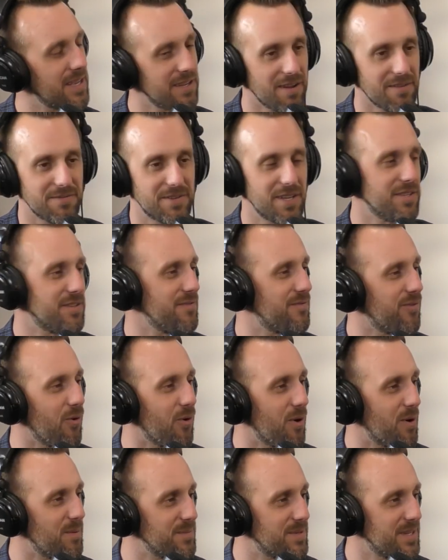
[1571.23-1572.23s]
You have tons of
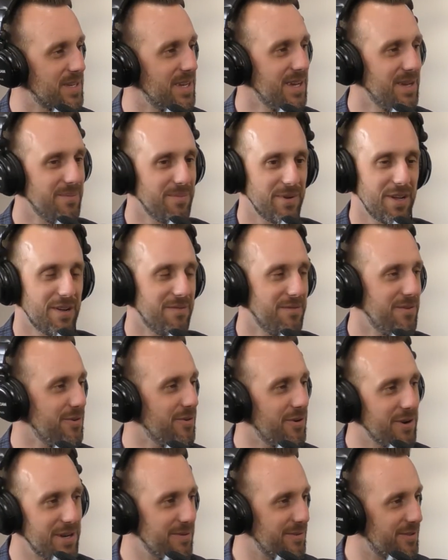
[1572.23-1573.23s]
forms, but you have
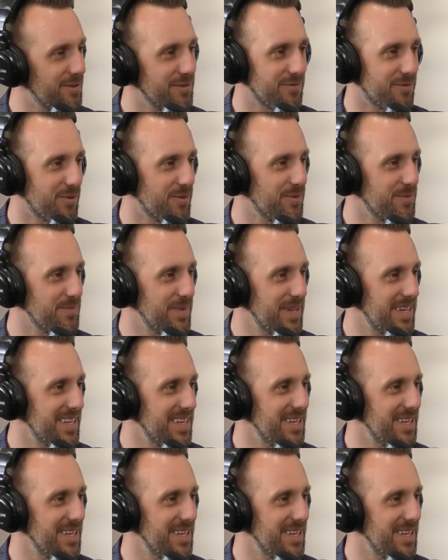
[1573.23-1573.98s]
no idea what those forms mean,